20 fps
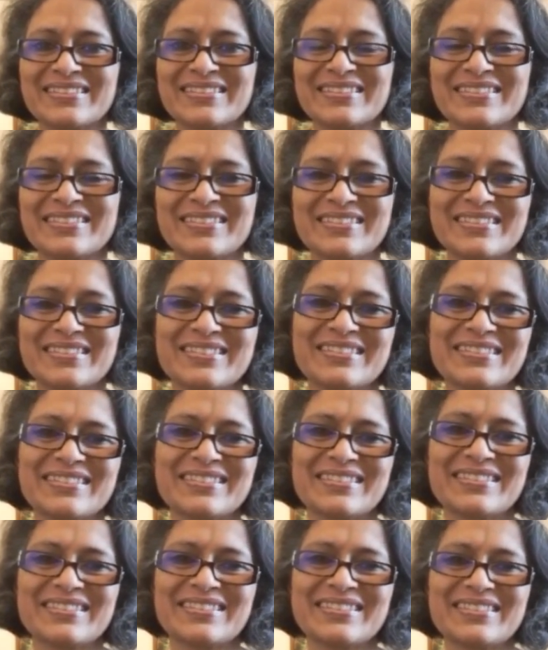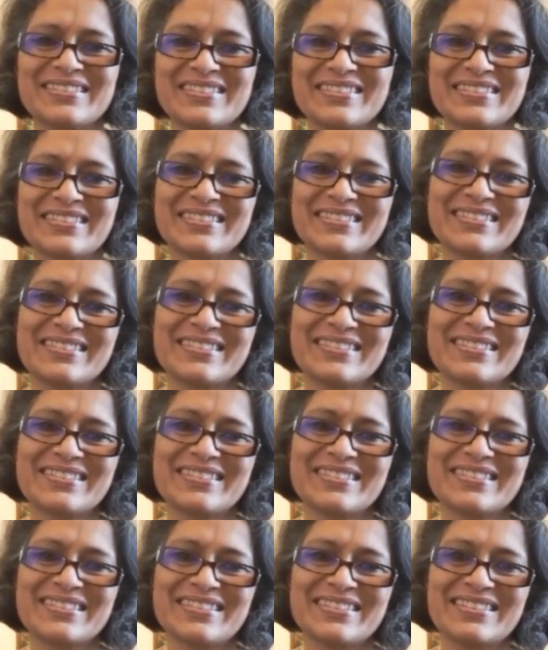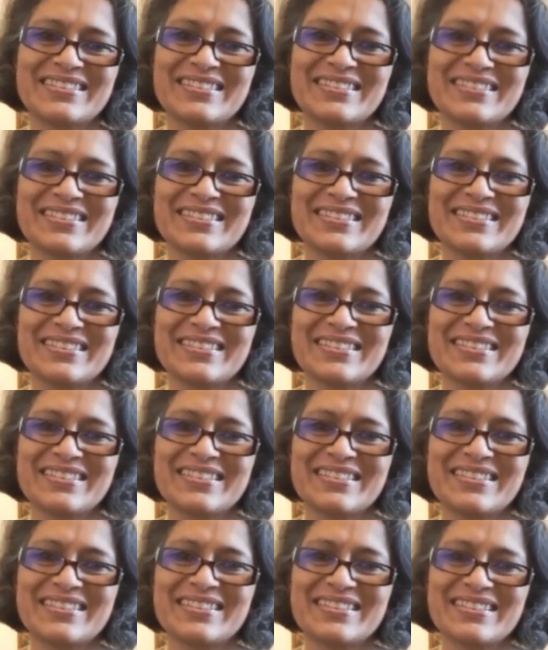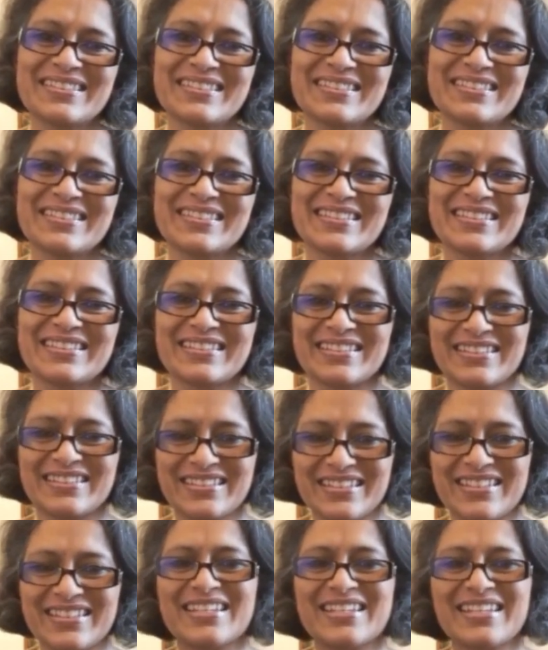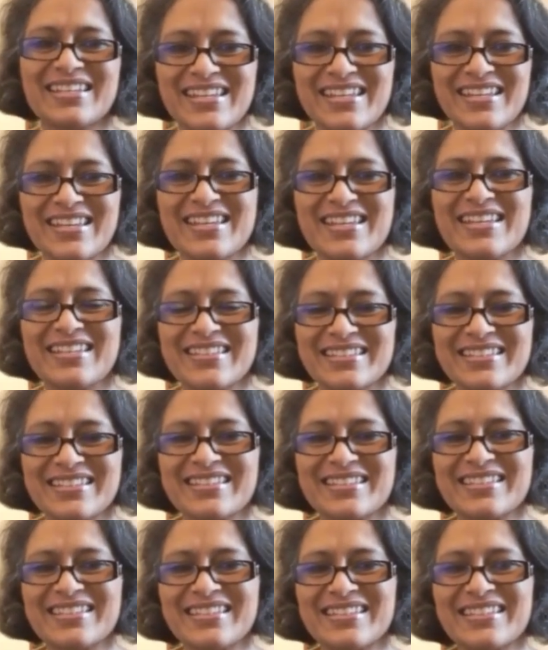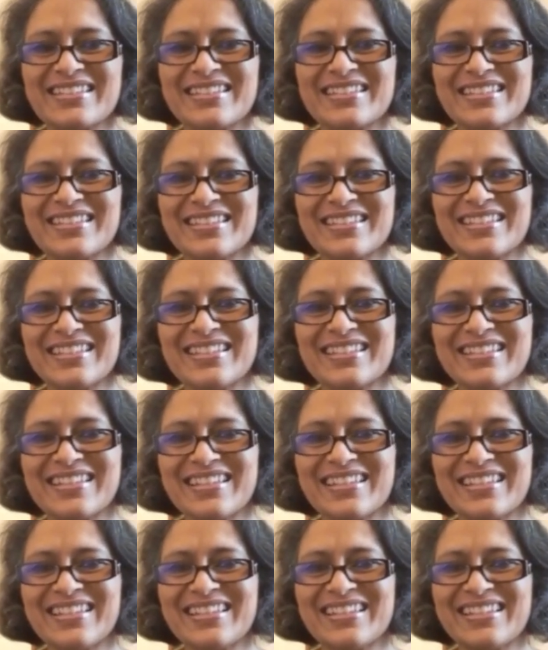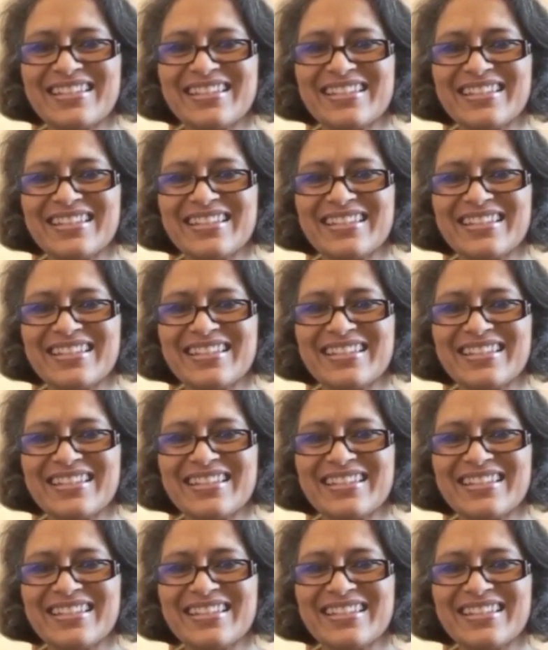This person isn't speaking.